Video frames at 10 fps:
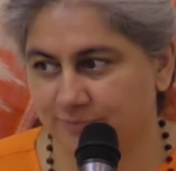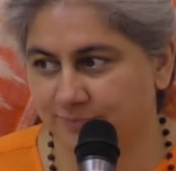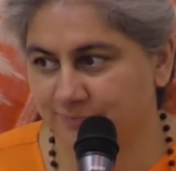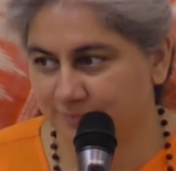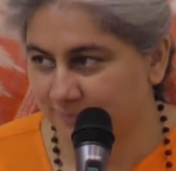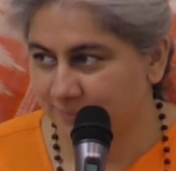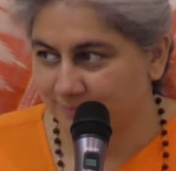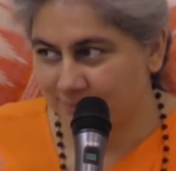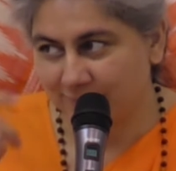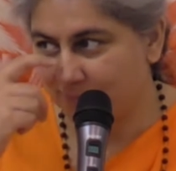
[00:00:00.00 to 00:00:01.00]
But
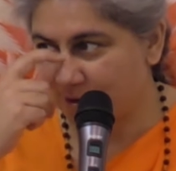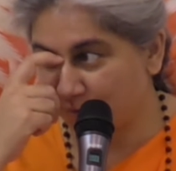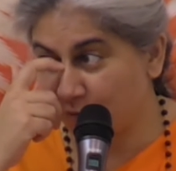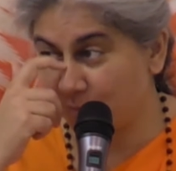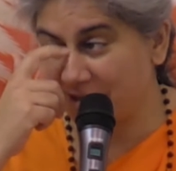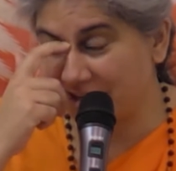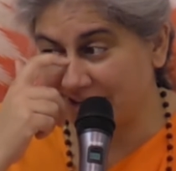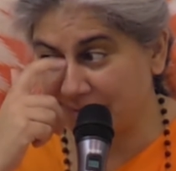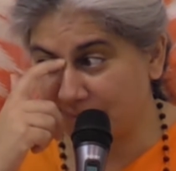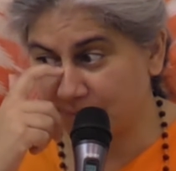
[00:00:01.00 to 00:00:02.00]
for me,
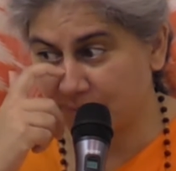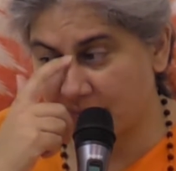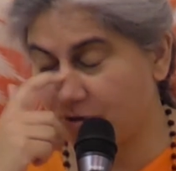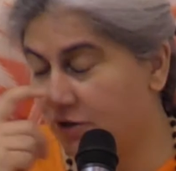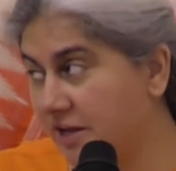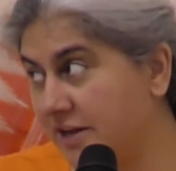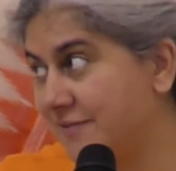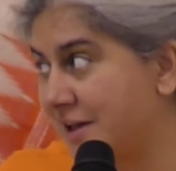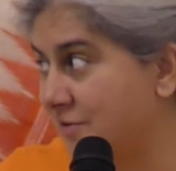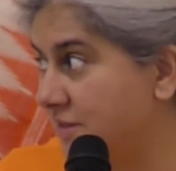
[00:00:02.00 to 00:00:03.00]
I'm looking
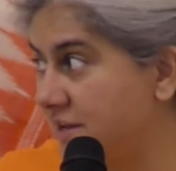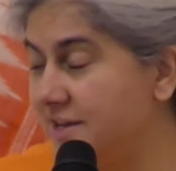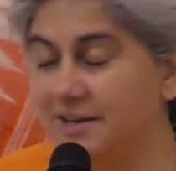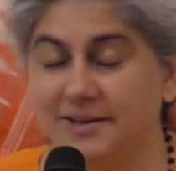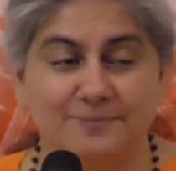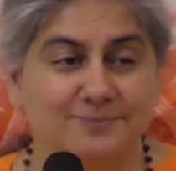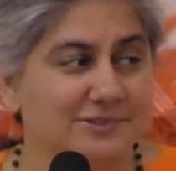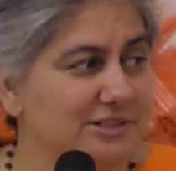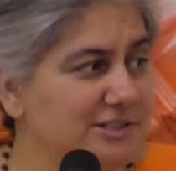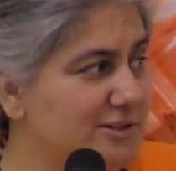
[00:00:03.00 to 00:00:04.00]
around thinking,
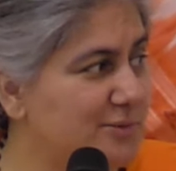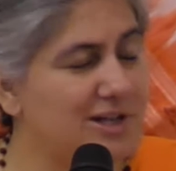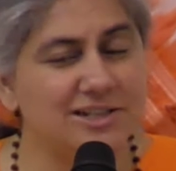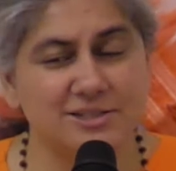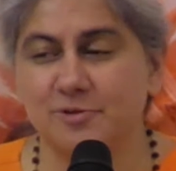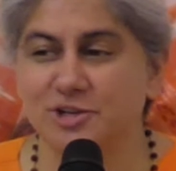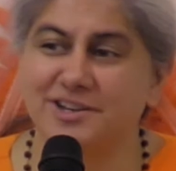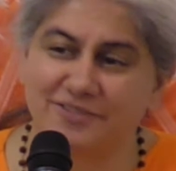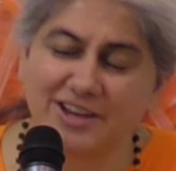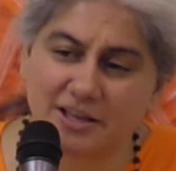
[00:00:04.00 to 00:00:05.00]
the world's pretty real.